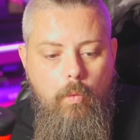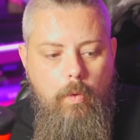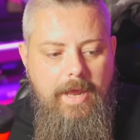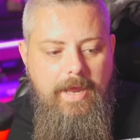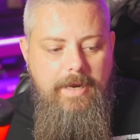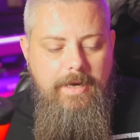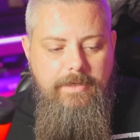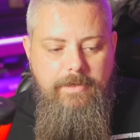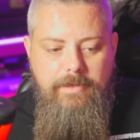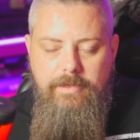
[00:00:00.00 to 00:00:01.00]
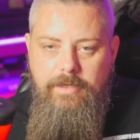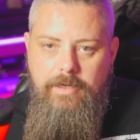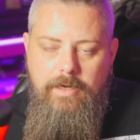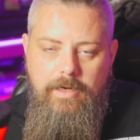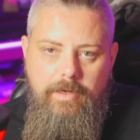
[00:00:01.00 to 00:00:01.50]
when
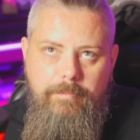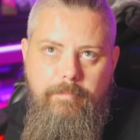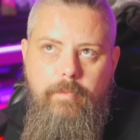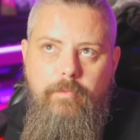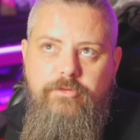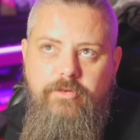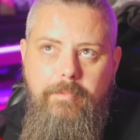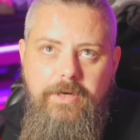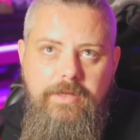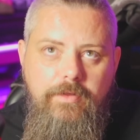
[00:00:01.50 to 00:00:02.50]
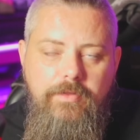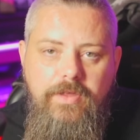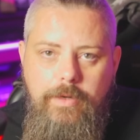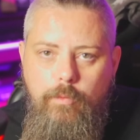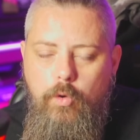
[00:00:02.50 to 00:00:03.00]
somebody that
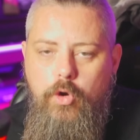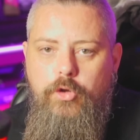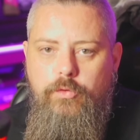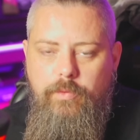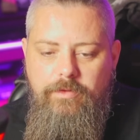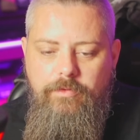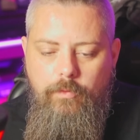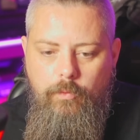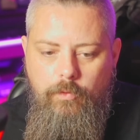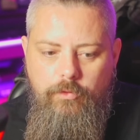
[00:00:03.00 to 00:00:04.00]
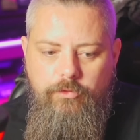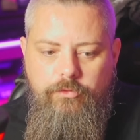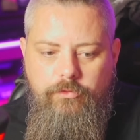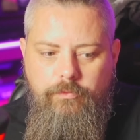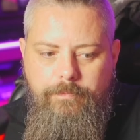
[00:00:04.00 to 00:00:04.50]
they worked with
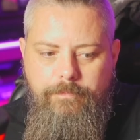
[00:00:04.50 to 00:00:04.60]
was